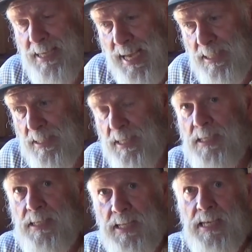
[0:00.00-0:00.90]

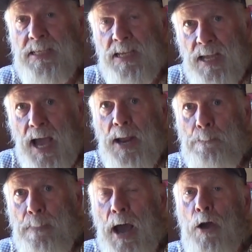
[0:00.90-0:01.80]
testings, this
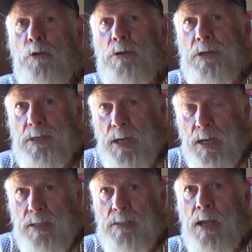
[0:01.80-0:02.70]
gunpowder
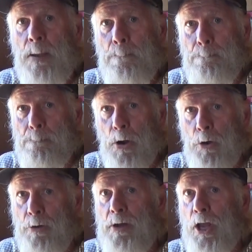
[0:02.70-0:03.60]
does
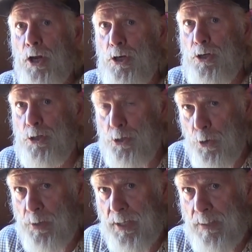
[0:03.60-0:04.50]
burn
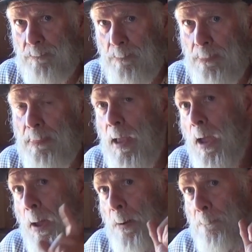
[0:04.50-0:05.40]
dirty.
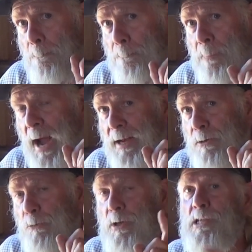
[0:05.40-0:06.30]
But
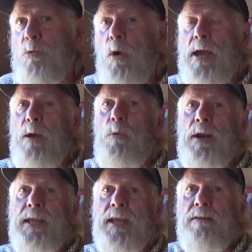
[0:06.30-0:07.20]
the reason why I
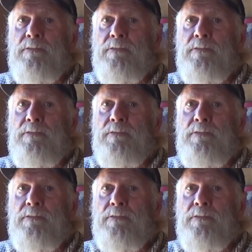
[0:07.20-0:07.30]
want to get a